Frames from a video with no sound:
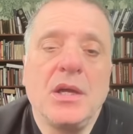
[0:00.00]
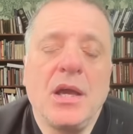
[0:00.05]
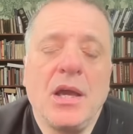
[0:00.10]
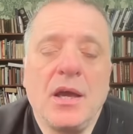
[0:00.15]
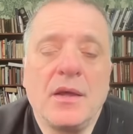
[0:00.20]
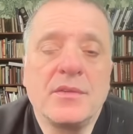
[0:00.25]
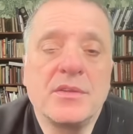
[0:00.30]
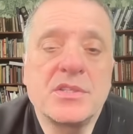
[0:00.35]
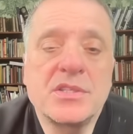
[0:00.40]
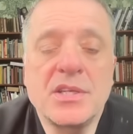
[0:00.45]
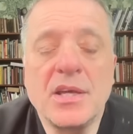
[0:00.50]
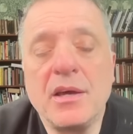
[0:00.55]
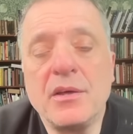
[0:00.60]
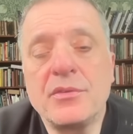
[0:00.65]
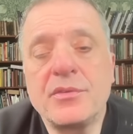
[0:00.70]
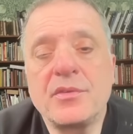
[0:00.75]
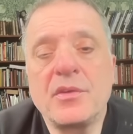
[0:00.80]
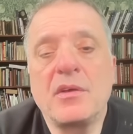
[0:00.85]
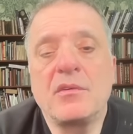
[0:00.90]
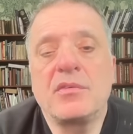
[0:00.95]
and the
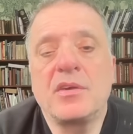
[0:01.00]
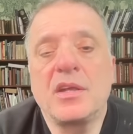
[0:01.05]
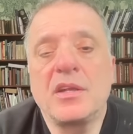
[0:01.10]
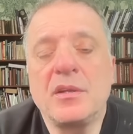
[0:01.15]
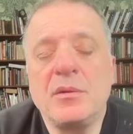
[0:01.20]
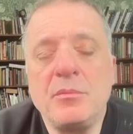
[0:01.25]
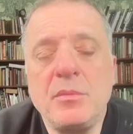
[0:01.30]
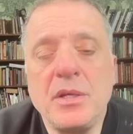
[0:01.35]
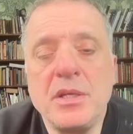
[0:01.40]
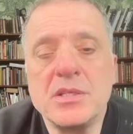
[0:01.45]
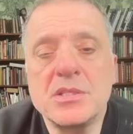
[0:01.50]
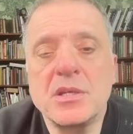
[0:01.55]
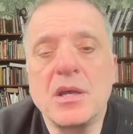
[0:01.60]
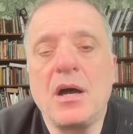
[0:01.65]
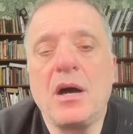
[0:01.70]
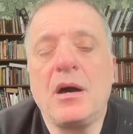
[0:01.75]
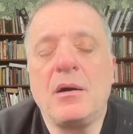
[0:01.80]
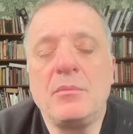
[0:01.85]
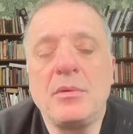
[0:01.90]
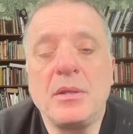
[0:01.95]
South Vietnamese
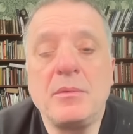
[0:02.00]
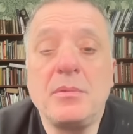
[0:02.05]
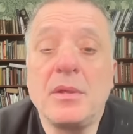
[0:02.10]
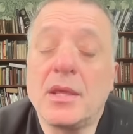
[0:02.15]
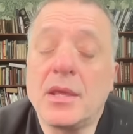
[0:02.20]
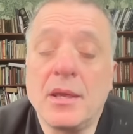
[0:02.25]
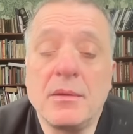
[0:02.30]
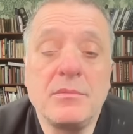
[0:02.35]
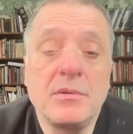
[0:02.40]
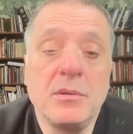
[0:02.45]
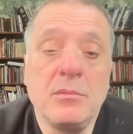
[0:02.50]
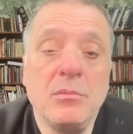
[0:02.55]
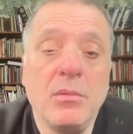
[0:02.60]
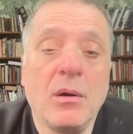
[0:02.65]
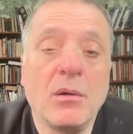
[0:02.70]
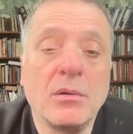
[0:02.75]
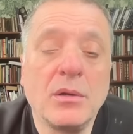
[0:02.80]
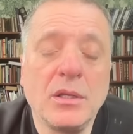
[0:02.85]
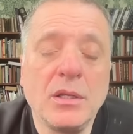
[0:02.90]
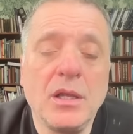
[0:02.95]
army became
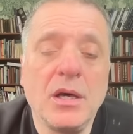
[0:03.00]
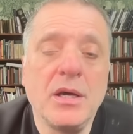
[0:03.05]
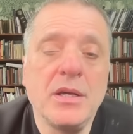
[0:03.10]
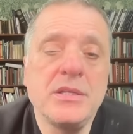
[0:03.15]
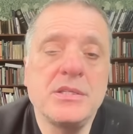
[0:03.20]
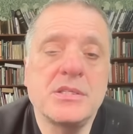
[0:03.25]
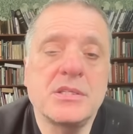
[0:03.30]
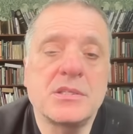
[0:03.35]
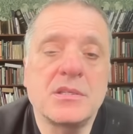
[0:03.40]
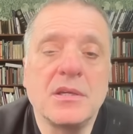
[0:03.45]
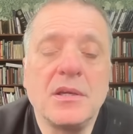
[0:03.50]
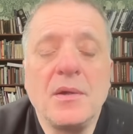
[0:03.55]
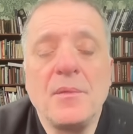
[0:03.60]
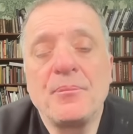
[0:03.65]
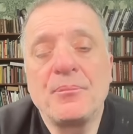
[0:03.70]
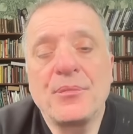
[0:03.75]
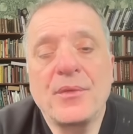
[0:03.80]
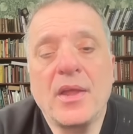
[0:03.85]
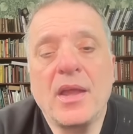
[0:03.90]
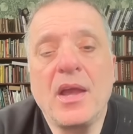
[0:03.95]
demoralized
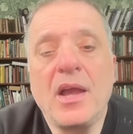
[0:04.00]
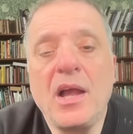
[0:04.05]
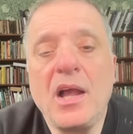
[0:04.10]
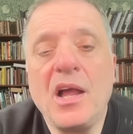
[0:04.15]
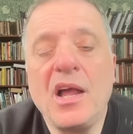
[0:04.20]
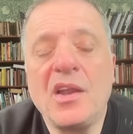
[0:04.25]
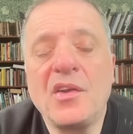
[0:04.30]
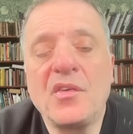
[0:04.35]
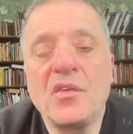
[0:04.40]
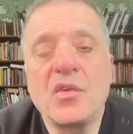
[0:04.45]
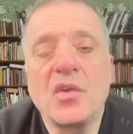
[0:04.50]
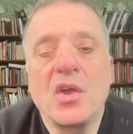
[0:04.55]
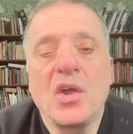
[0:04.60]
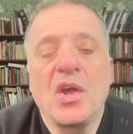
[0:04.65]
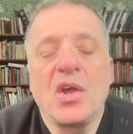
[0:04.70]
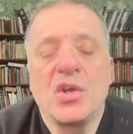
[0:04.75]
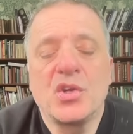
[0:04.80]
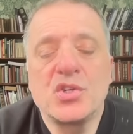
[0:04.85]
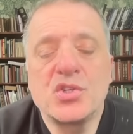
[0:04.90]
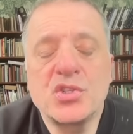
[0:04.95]
and
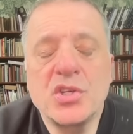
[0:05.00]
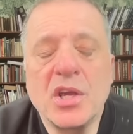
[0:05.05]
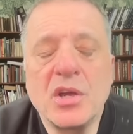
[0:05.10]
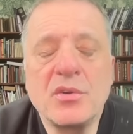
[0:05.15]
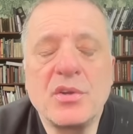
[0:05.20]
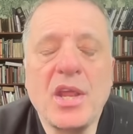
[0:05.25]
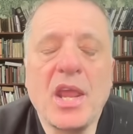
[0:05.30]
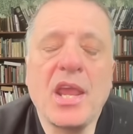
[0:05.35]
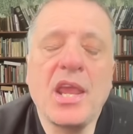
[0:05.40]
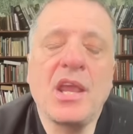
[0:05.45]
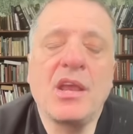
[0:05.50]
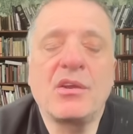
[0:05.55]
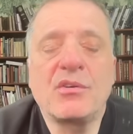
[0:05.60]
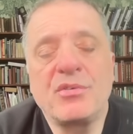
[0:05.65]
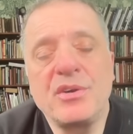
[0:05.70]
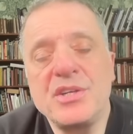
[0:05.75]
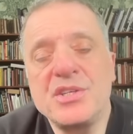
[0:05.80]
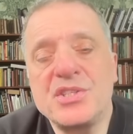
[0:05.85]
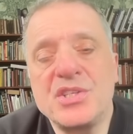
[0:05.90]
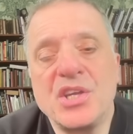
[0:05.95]
showed
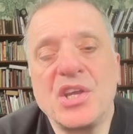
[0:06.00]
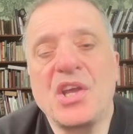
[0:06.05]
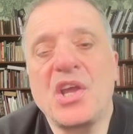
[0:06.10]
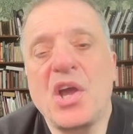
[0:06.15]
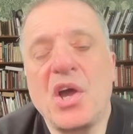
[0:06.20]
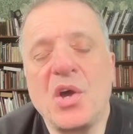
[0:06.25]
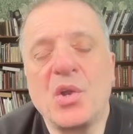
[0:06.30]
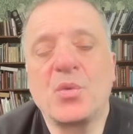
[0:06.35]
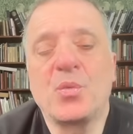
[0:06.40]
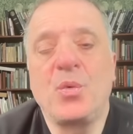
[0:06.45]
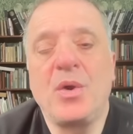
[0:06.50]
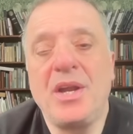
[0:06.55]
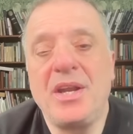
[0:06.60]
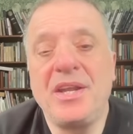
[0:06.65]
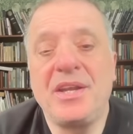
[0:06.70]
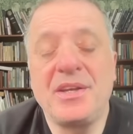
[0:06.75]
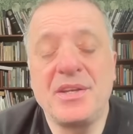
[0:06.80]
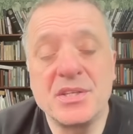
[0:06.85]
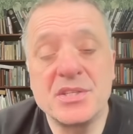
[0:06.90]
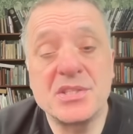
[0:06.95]
increasing
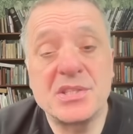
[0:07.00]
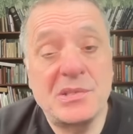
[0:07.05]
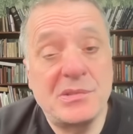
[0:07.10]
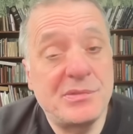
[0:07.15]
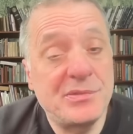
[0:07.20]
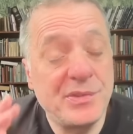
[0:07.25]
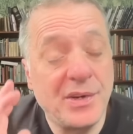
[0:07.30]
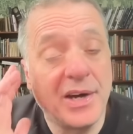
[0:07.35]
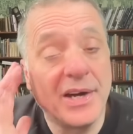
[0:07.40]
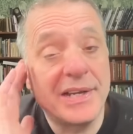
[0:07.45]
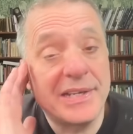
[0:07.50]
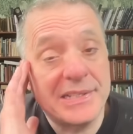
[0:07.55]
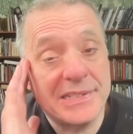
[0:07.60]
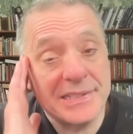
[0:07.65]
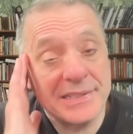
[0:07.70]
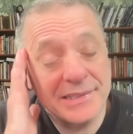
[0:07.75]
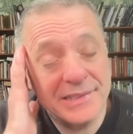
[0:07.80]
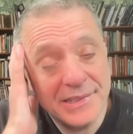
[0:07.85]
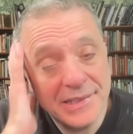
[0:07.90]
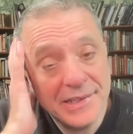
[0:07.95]
unwillingness to fight.
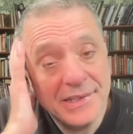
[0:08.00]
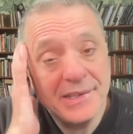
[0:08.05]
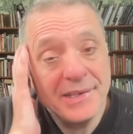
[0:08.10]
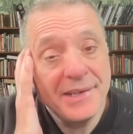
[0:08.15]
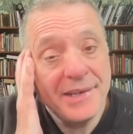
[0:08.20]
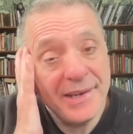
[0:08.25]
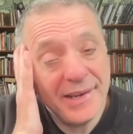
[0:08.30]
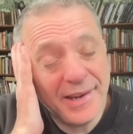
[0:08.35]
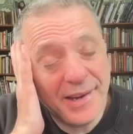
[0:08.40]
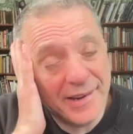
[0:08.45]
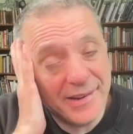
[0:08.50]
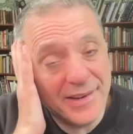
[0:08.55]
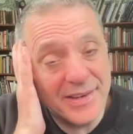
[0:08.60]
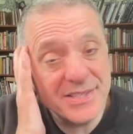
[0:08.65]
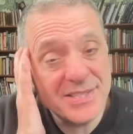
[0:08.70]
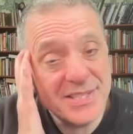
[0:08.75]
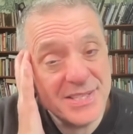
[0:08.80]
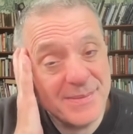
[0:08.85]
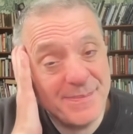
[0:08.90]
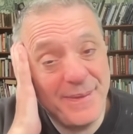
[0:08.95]
And I
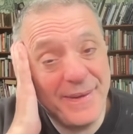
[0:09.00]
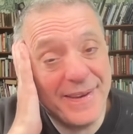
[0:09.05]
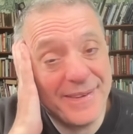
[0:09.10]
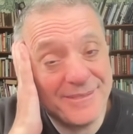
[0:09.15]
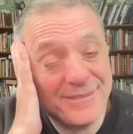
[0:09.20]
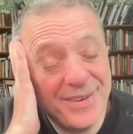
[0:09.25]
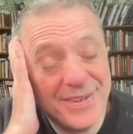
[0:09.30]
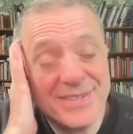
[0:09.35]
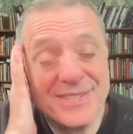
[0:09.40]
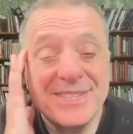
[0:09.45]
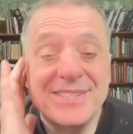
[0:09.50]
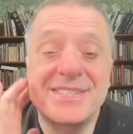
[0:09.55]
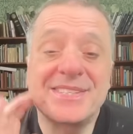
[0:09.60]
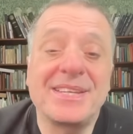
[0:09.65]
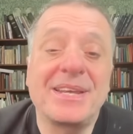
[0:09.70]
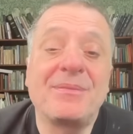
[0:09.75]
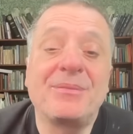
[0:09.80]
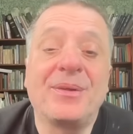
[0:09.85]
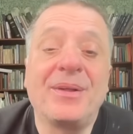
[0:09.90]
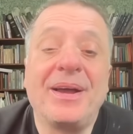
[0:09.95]
suspect much the
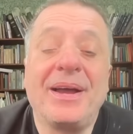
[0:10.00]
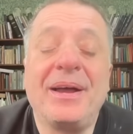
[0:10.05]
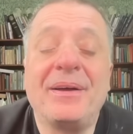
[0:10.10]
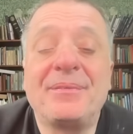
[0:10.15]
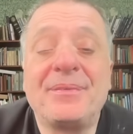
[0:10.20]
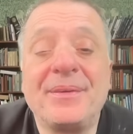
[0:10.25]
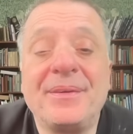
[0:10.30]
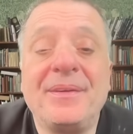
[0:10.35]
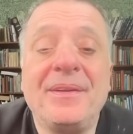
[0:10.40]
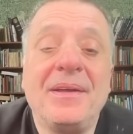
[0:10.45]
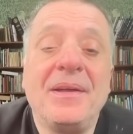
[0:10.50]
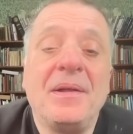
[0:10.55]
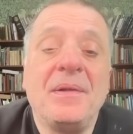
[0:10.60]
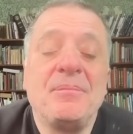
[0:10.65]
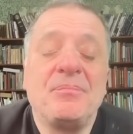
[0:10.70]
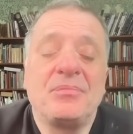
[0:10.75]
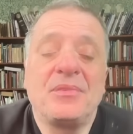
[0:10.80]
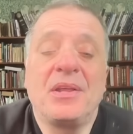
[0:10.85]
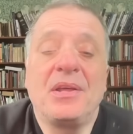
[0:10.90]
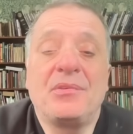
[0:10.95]
same will happen
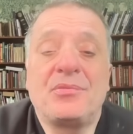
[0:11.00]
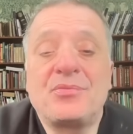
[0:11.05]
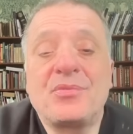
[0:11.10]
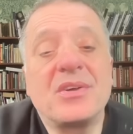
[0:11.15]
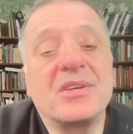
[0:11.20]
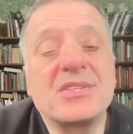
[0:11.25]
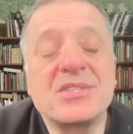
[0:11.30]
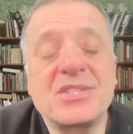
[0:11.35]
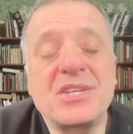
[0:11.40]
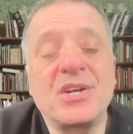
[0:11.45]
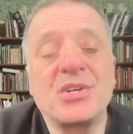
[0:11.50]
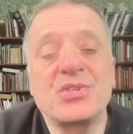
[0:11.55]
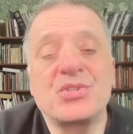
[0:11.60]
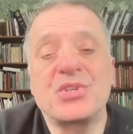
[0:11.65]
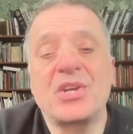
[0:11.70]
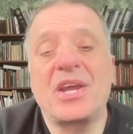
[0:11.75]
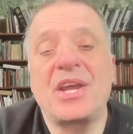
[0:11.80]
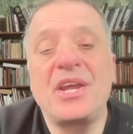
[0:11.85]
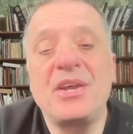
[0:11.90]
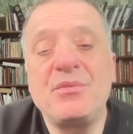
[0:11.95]
if such
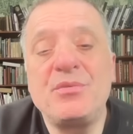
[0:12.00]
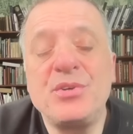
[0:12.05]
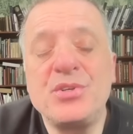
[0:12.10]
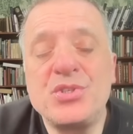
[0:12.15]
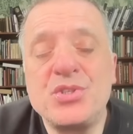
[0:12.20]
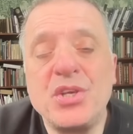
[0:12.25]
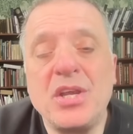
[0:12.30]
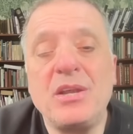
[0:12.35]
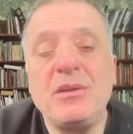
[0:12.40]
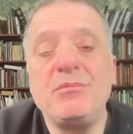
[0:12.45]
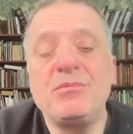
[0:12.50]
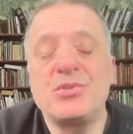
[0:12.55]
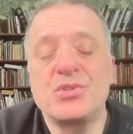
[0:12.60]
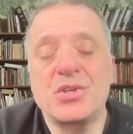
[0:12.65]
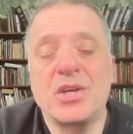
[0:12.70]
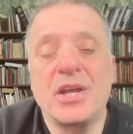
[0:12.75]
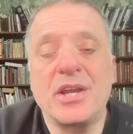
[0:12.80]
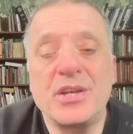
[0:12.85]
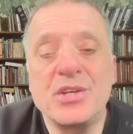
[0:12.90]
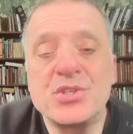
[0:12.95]
a regime
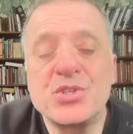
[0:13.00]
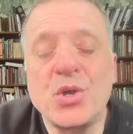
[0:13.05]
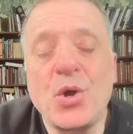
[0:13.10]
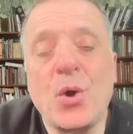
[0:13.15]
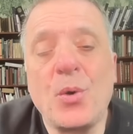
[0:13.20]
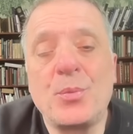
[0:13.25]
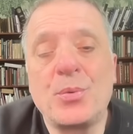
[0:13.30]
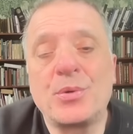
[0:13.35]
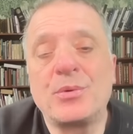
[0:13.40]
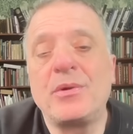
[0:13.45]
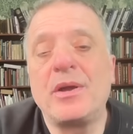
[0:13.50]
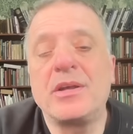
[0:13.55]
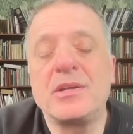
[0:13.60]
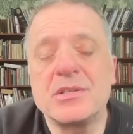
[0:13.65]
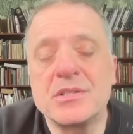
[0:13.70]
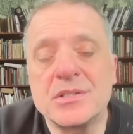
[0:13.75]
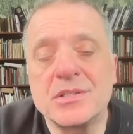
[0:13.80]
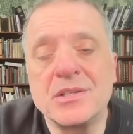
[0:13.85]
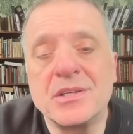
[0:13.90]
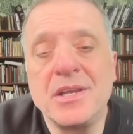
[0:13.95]
change
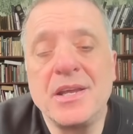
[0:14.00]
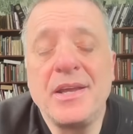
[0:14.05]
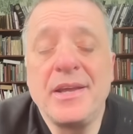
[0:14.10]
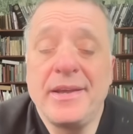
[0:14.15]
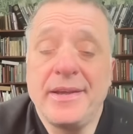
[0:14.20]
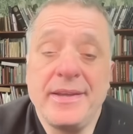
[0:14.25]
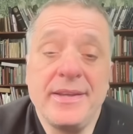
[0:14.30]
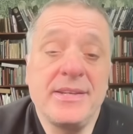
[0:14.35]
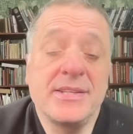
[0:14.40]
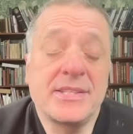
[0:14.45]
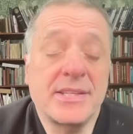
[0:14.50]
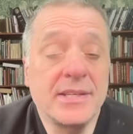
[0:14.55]
operation is